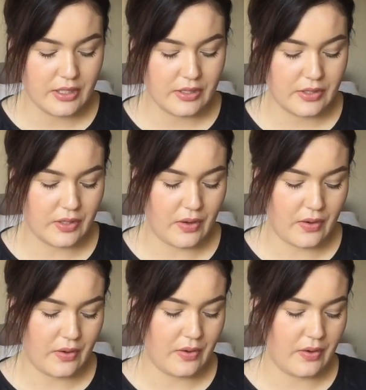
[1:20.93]

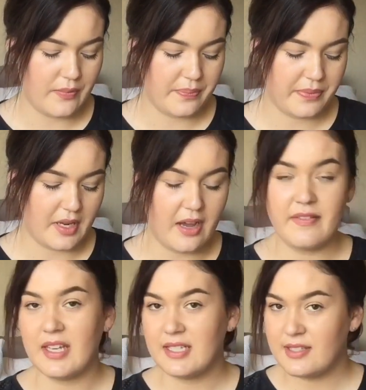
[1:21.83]
So I've
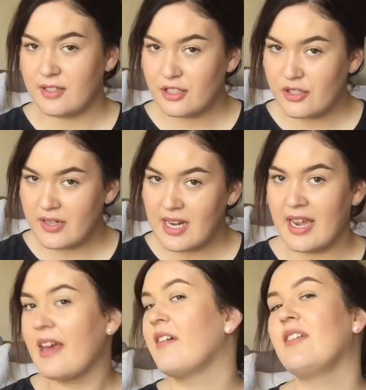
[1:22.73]
had surgery
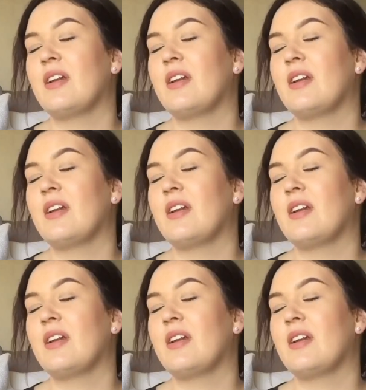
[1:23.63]
now,